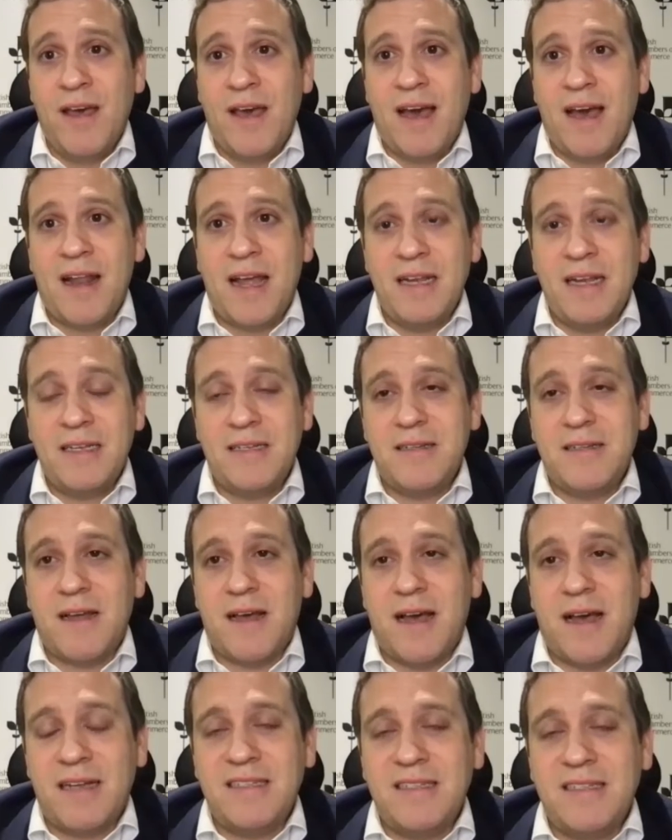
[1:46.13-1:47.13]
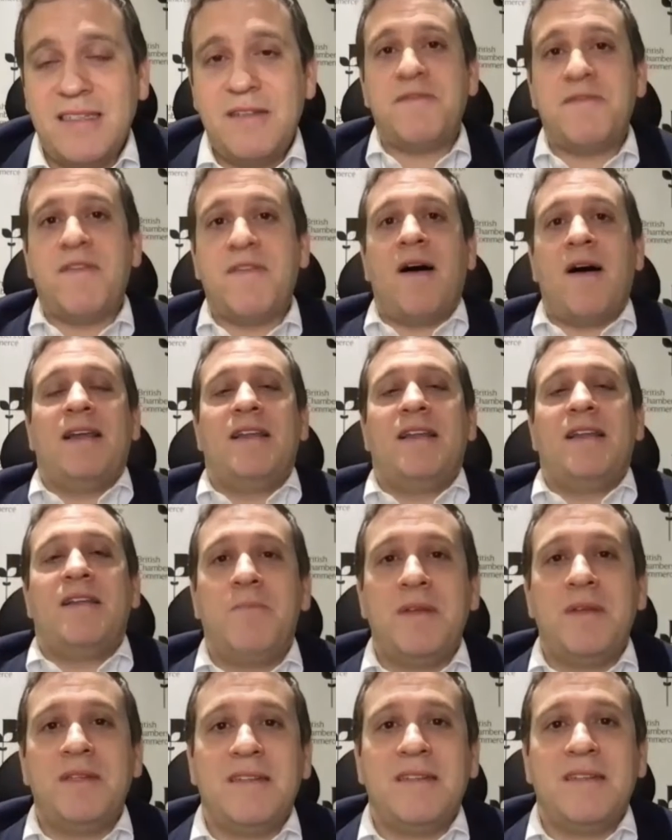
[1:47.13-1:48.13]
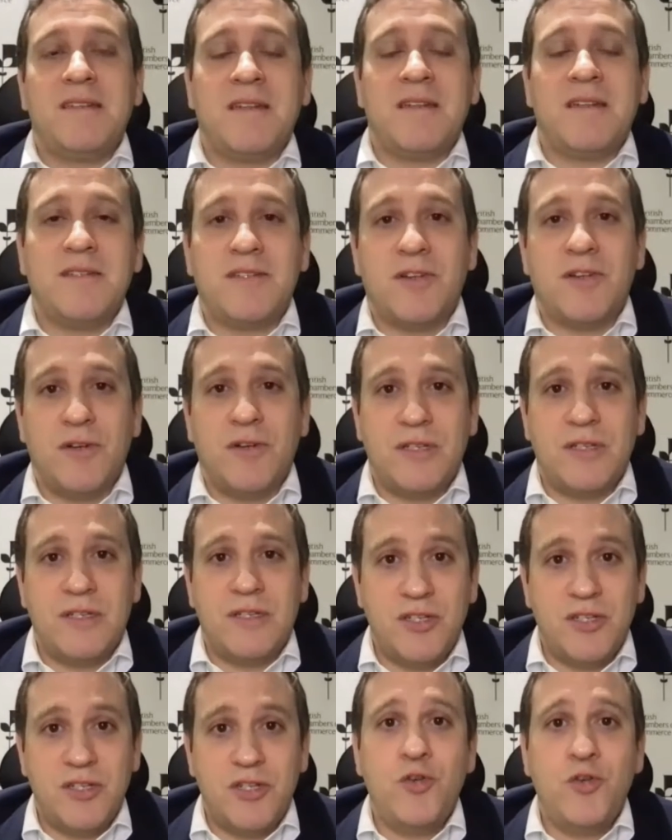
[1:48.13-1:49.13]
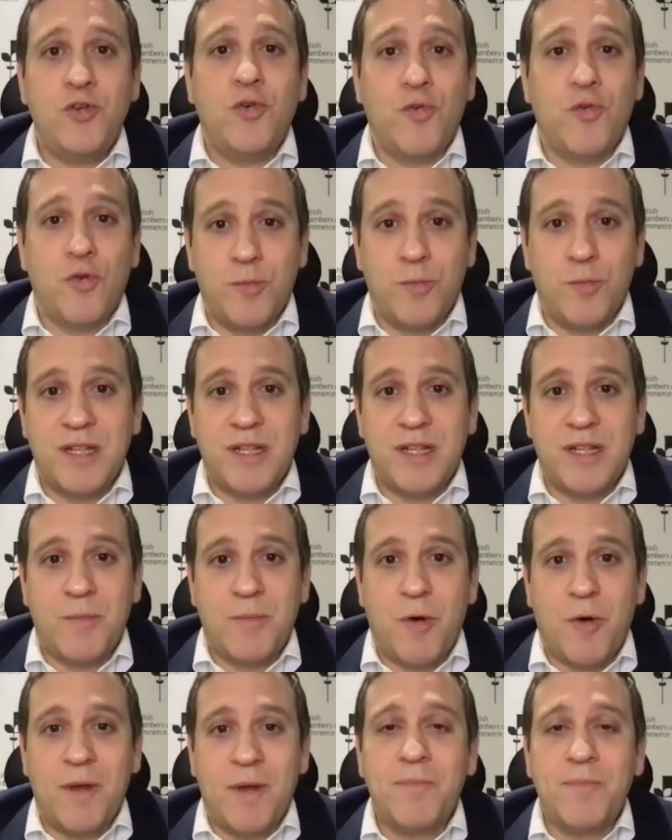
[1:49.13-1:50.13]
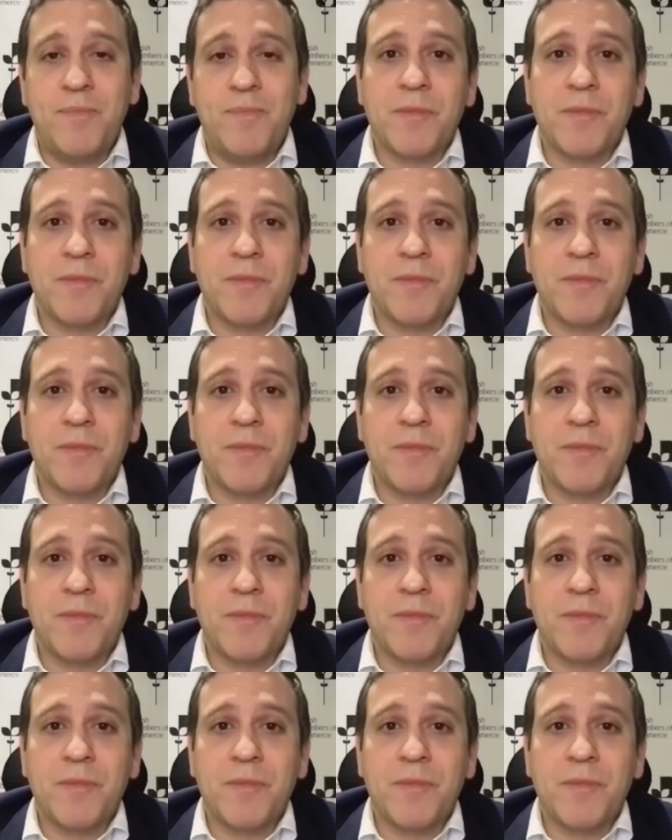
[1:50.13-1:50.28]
And I'd divide business concerns into two groups at the moment.